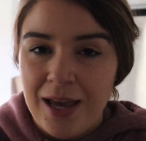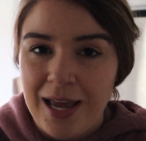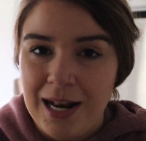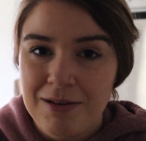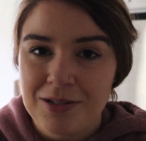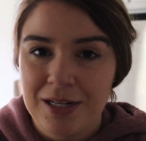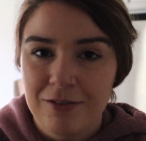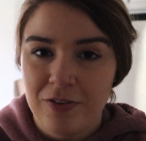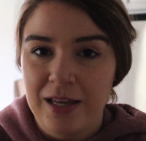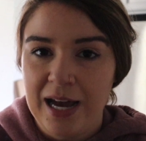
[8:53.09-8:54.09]
and I was going
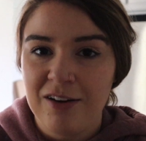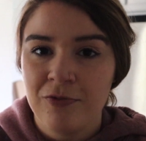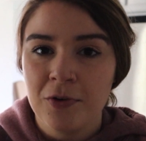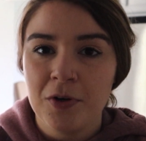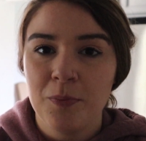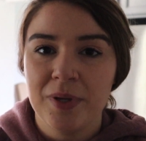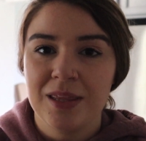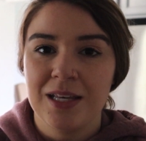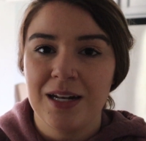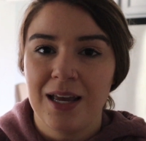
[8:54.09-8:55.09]
to fill it half full,
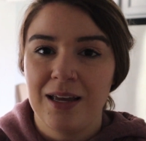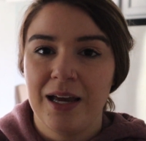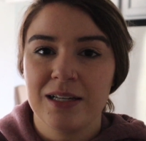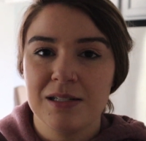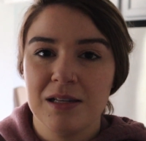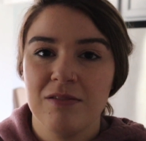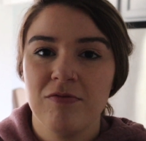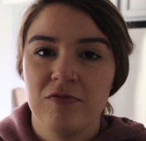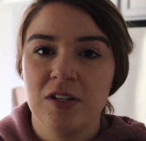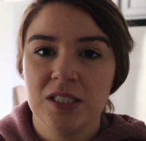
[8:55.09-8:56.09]
but then I accidentally
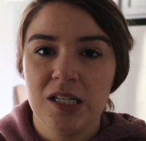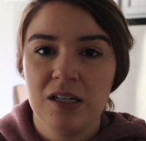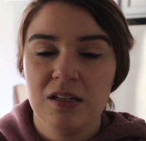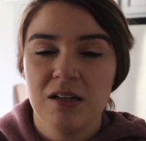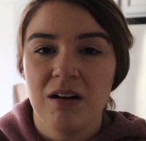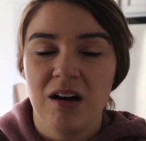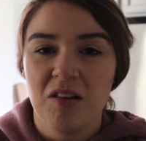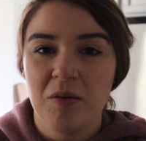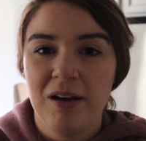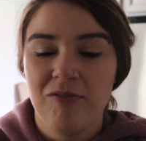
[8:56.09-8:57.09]
filled it all
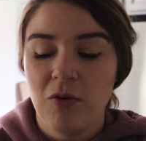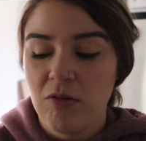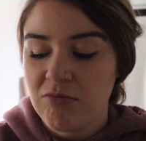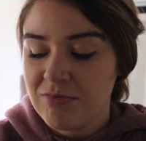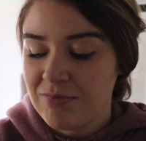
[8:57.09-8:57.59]
the way full.